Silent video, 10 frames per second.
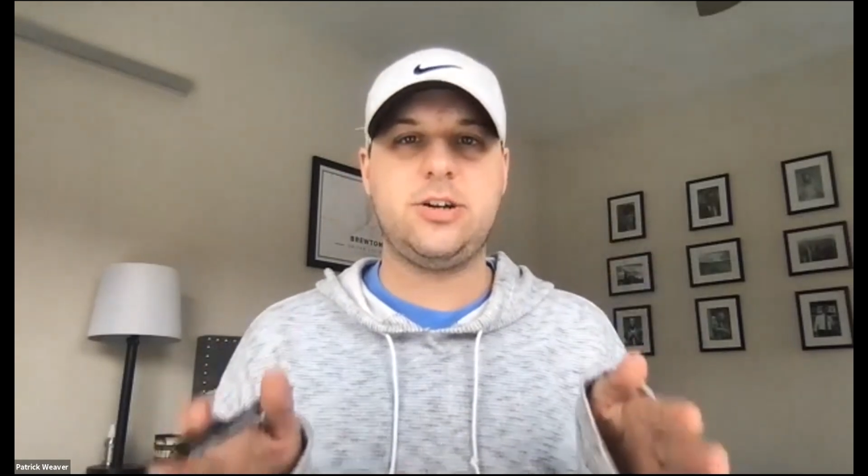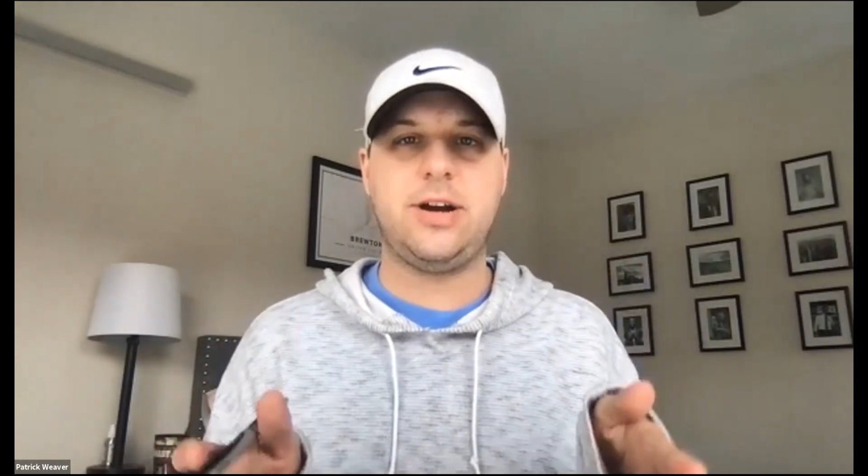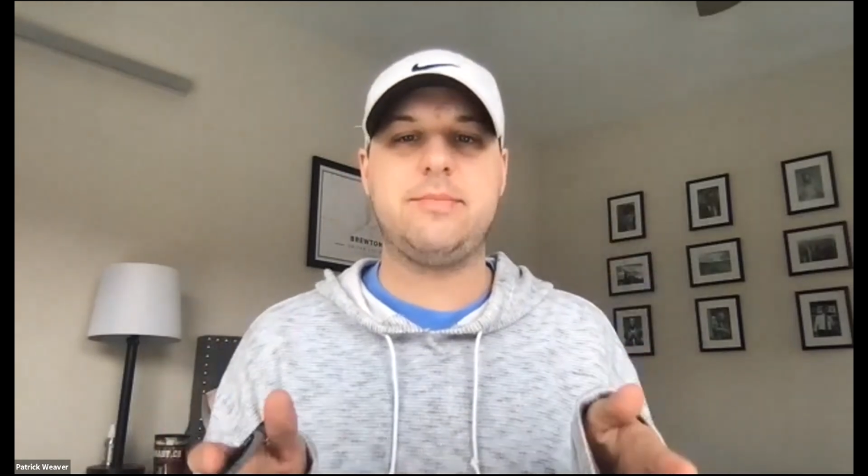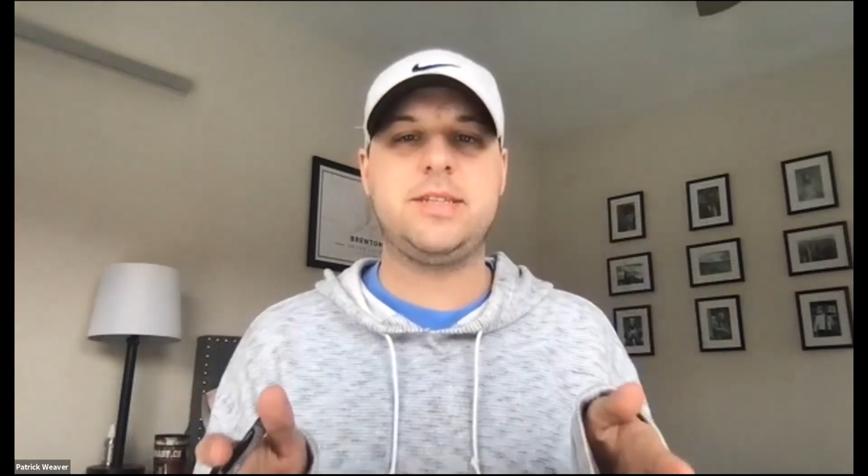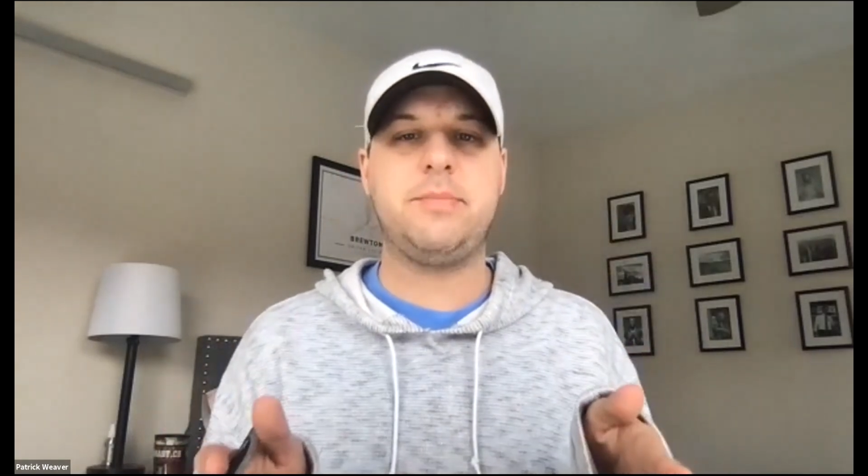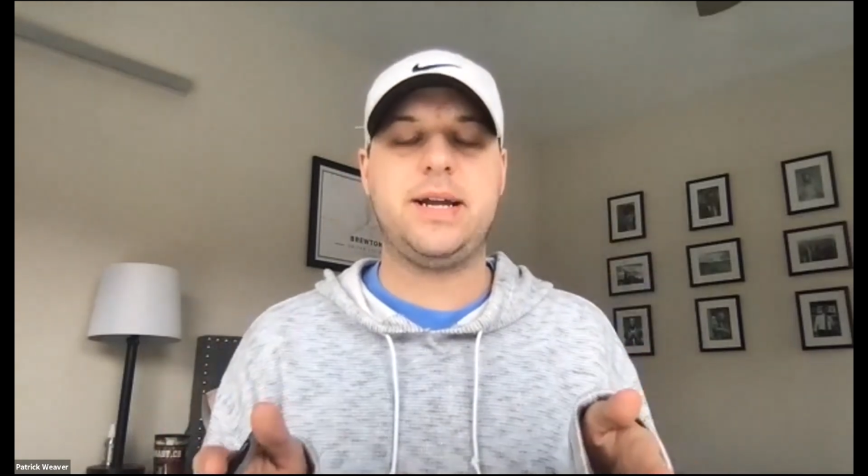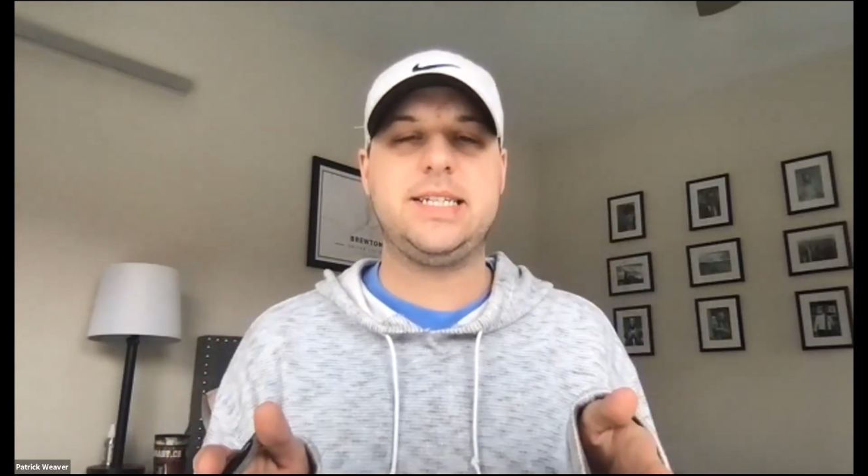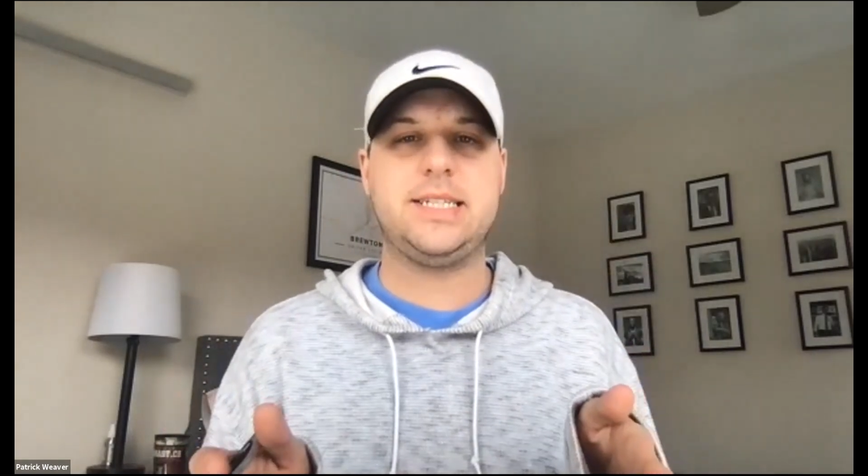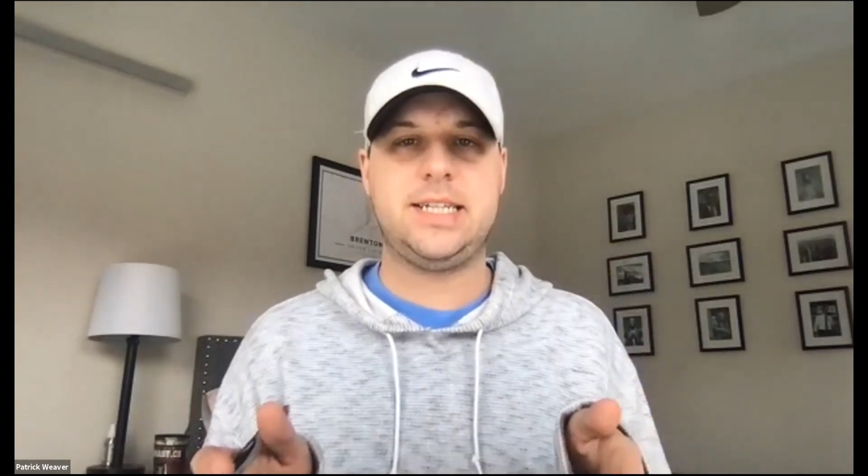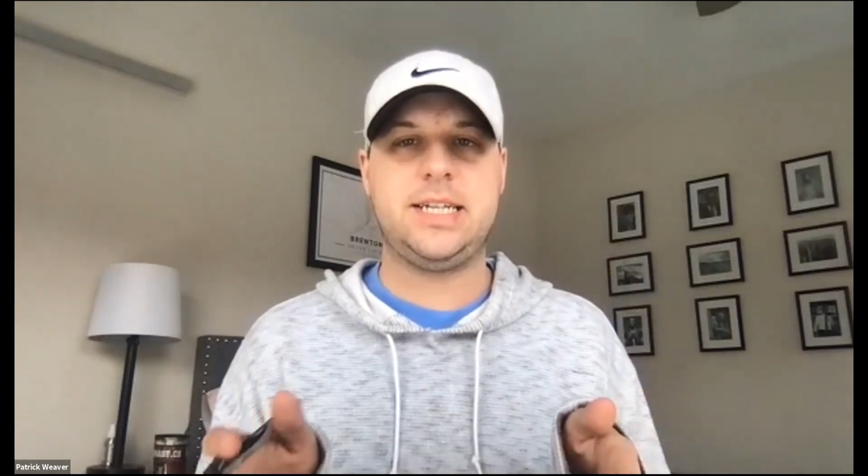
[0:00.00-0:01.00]
grab
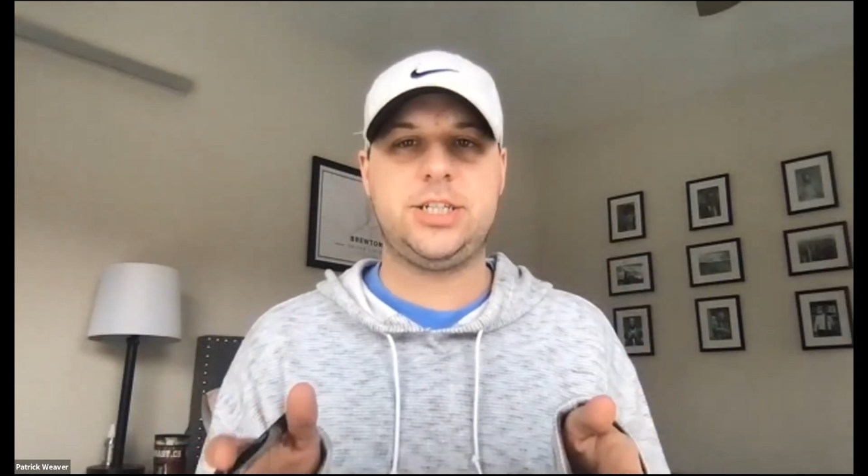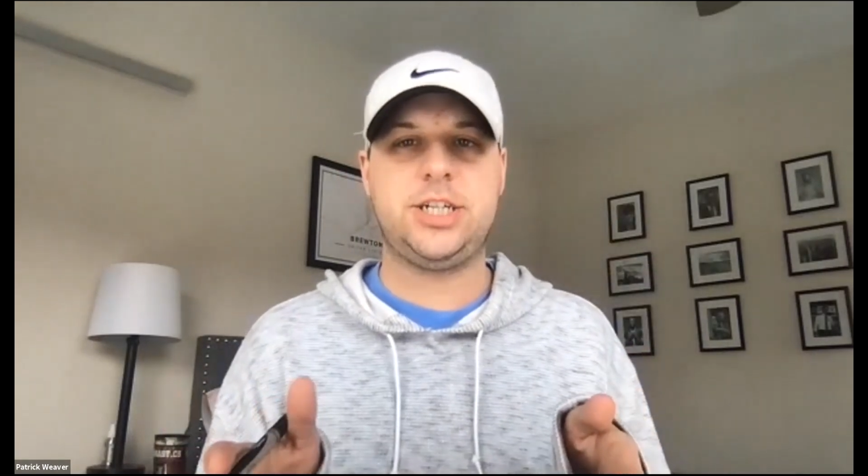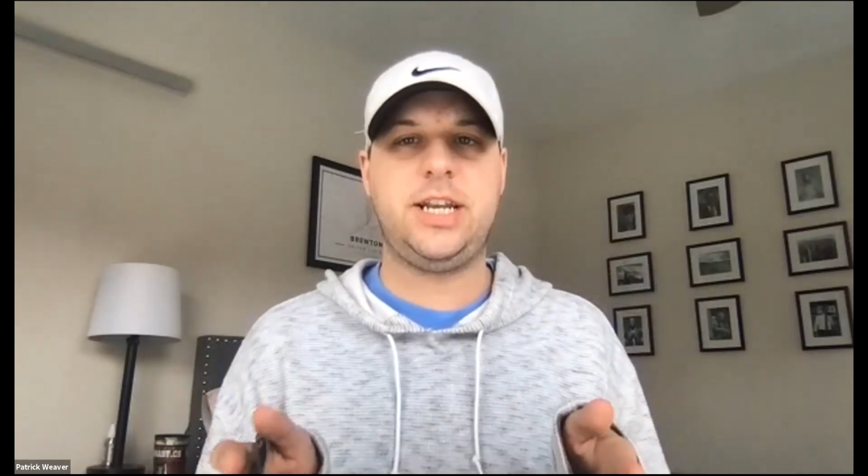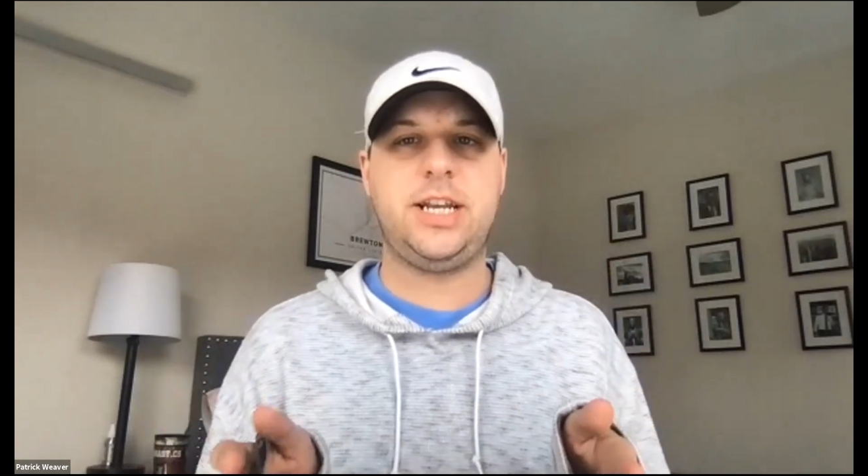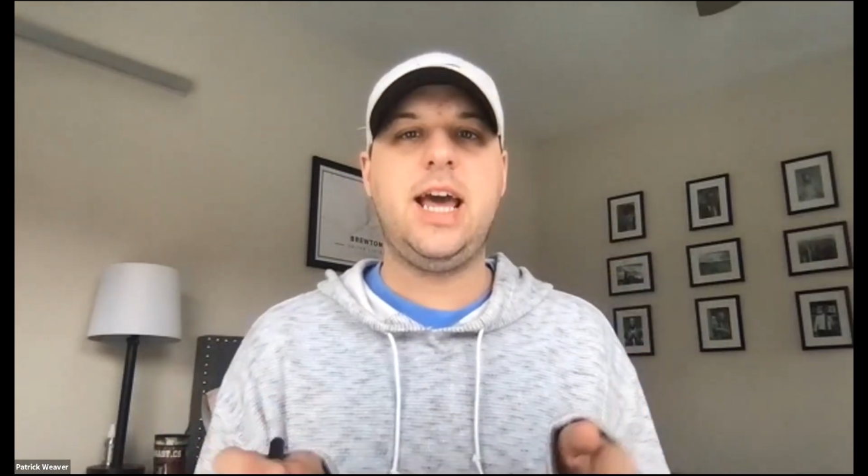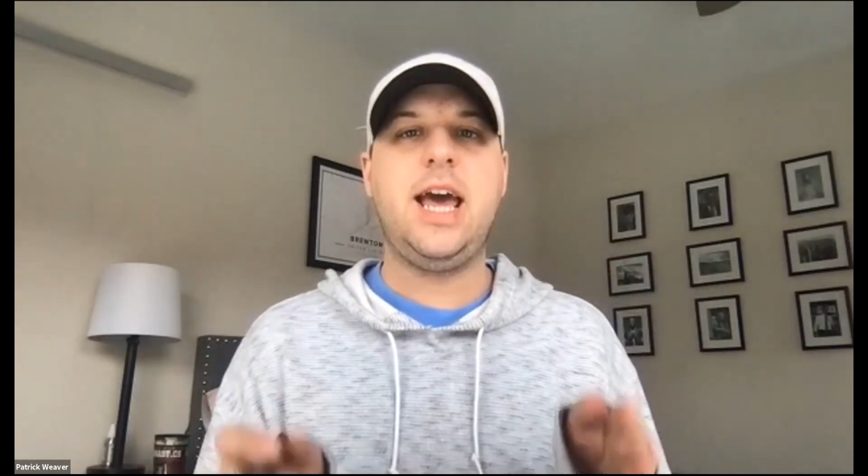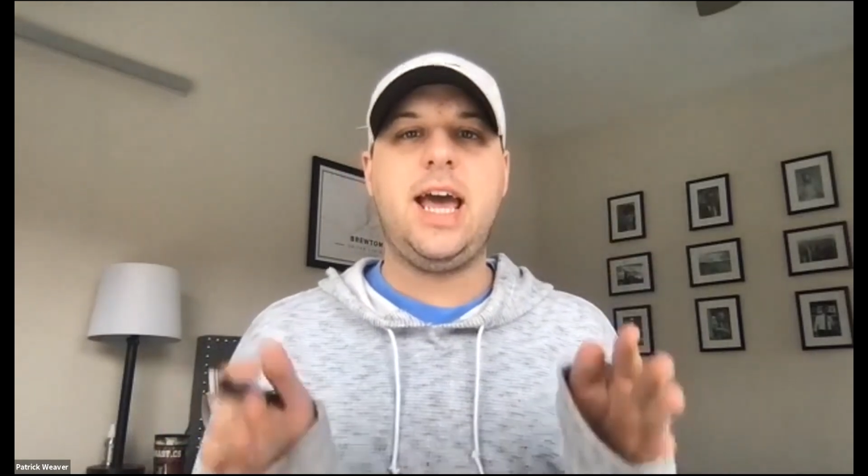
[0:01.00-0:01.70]
somebody's attention,